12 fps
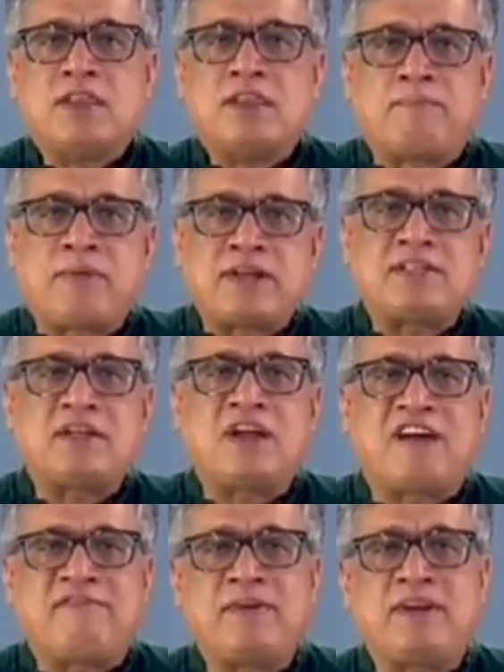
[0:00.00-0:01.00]
The
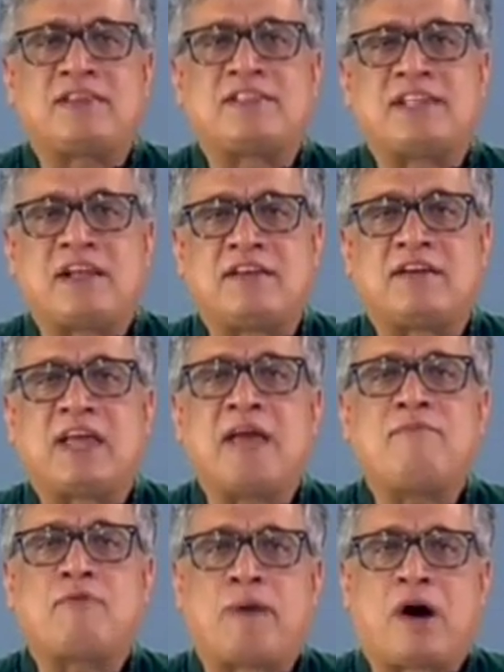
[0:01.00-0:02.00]
present government at the centre
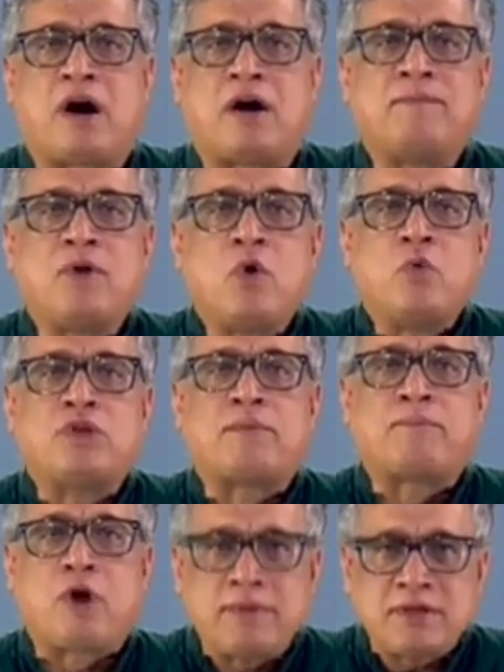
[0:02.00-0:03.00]
came to power with
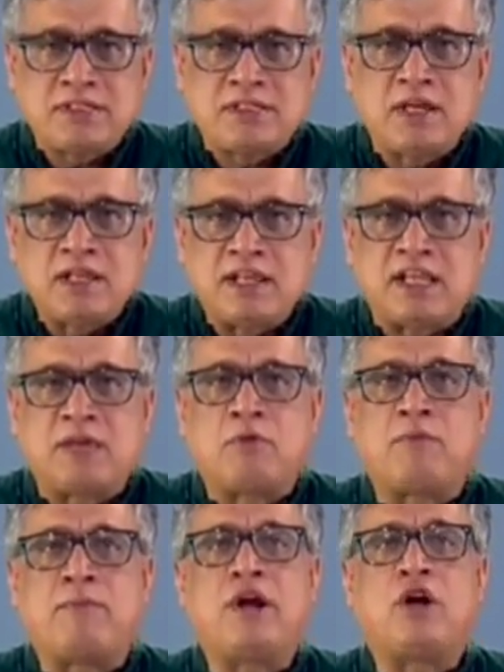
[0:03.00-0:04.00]
a promise that they
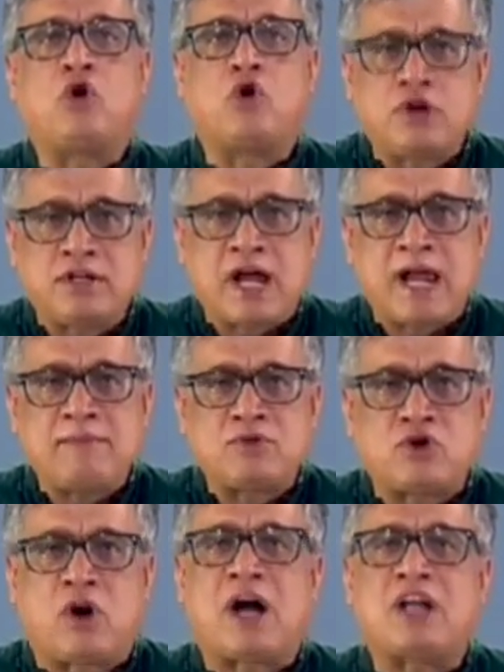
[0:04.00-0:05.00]
would bring good
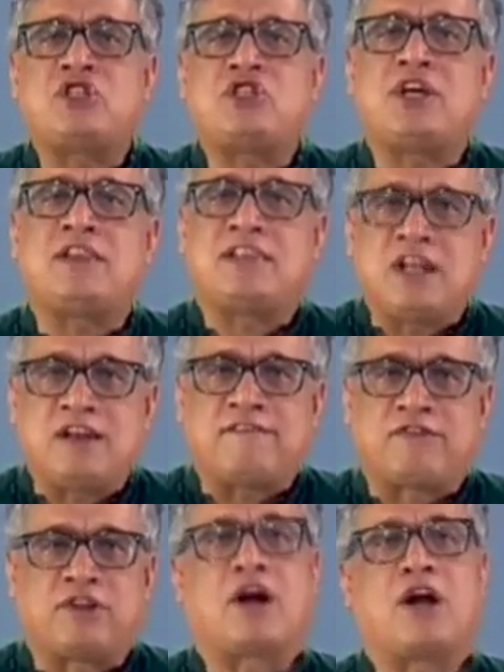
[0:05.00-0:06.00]
times or achhe
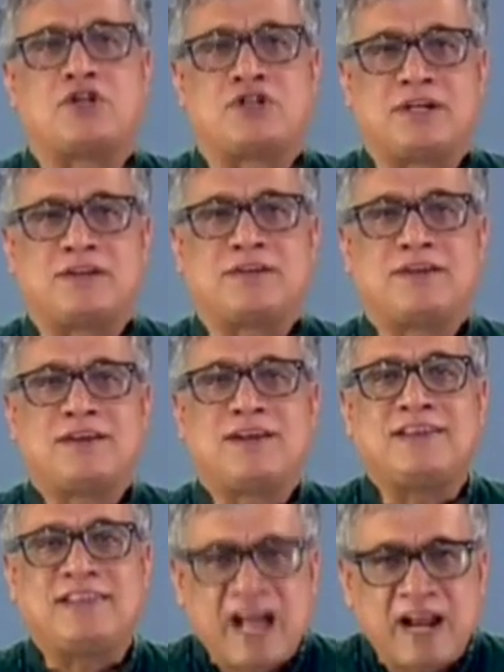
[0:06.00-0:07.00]
din for the country.
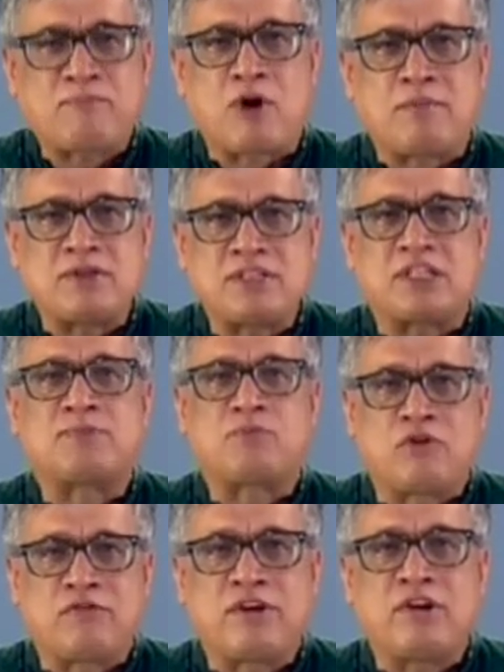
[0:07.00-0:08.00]
That promise has
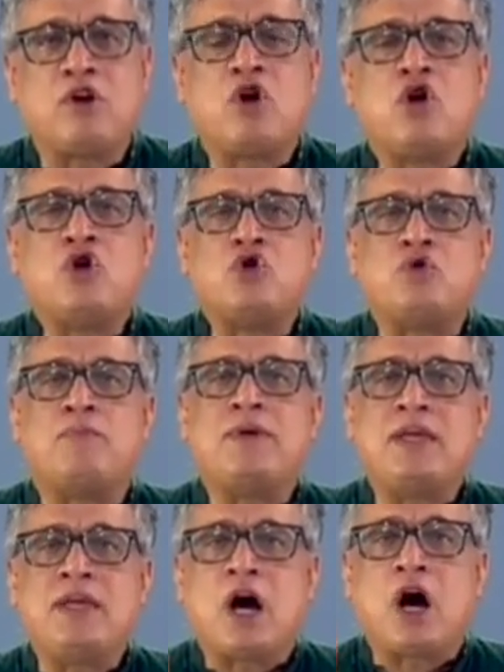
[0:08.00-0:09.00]
proven to
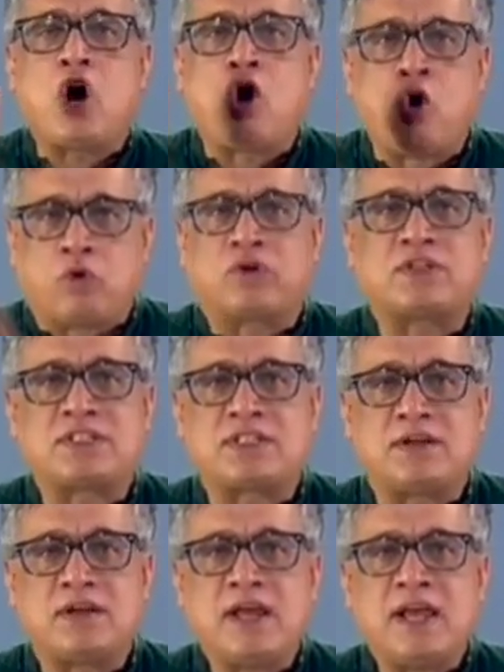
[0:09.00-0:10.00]
be a
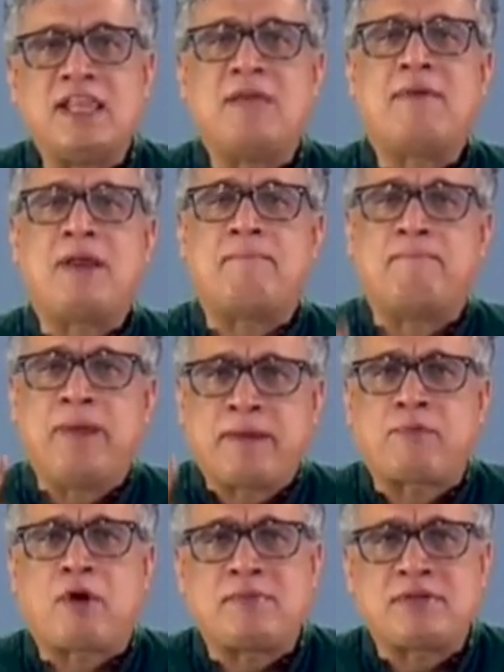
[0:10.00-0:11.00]
hoax. They made
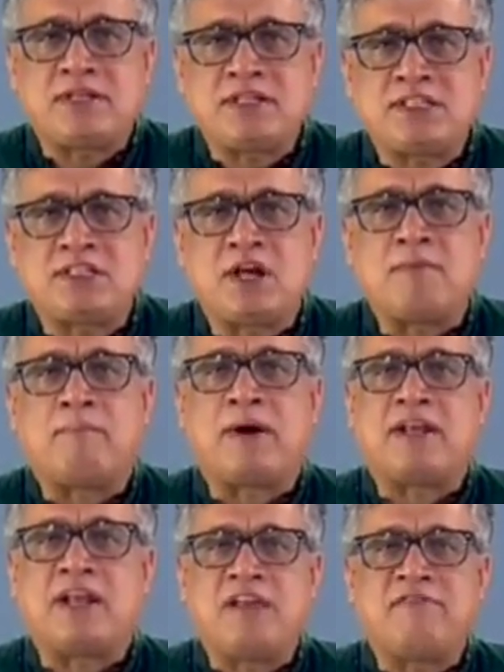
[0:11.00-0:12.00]
big promises
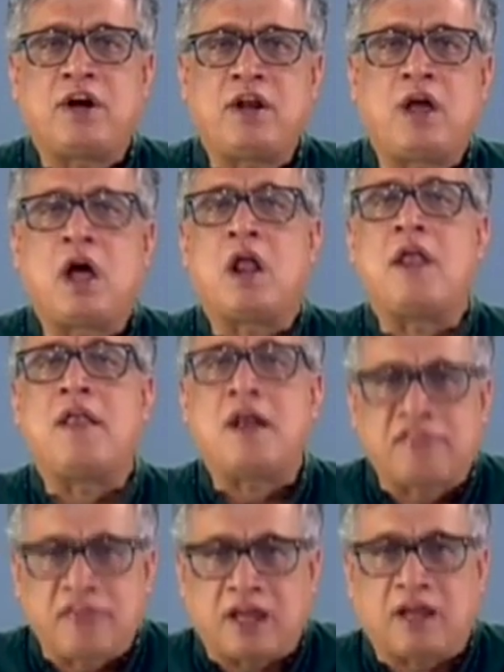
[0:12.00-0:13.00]
but delivered
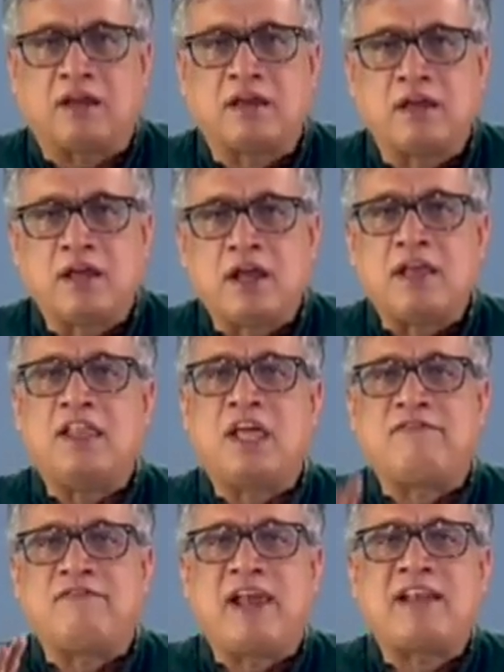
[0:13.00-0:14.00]
nothing.
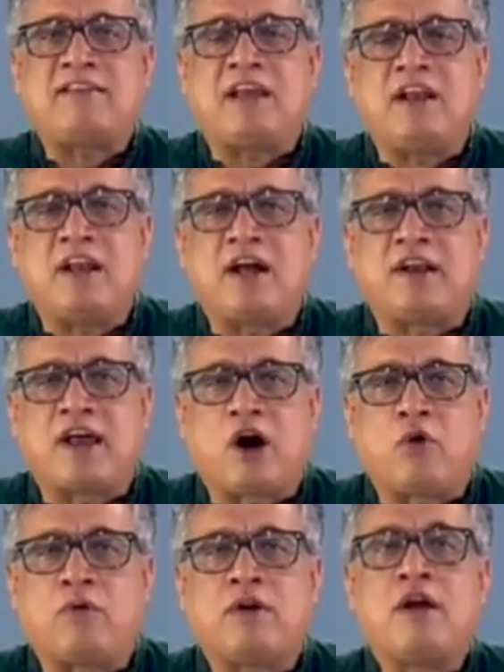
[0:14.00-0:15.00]
They have let India
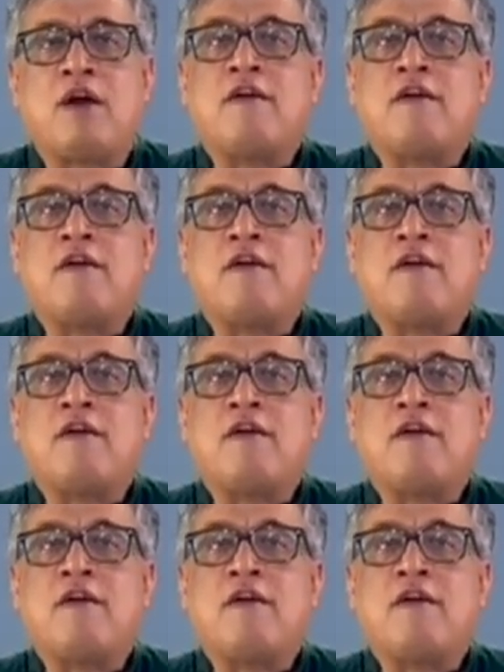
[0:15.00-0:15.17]
down